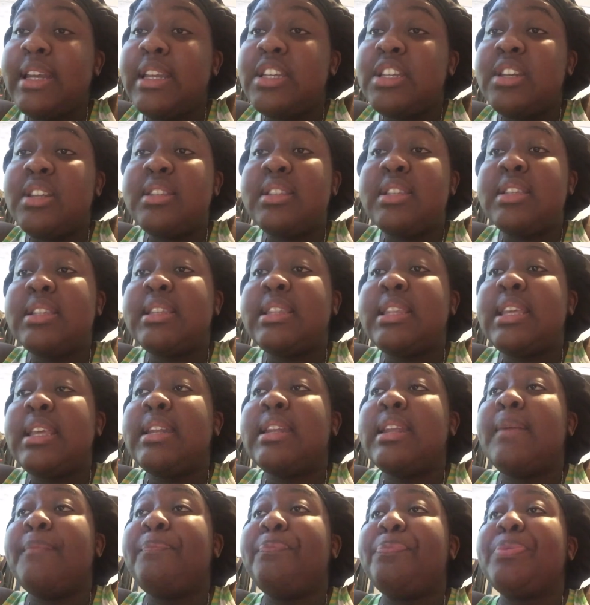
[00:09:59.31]
She doesn't think
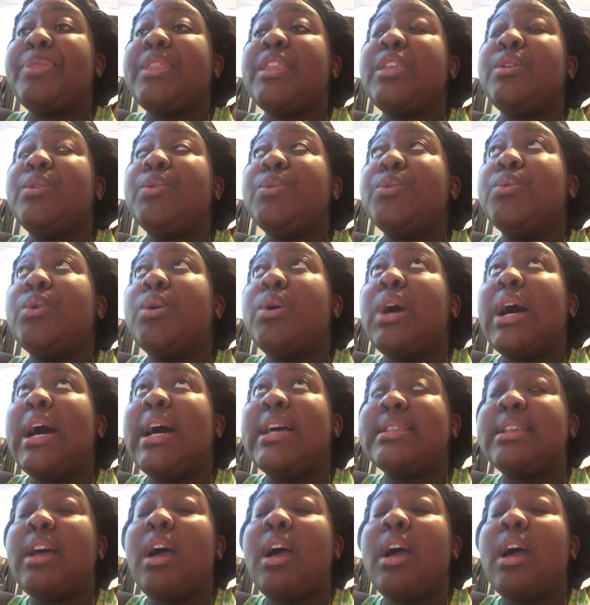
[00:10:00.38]
that you as a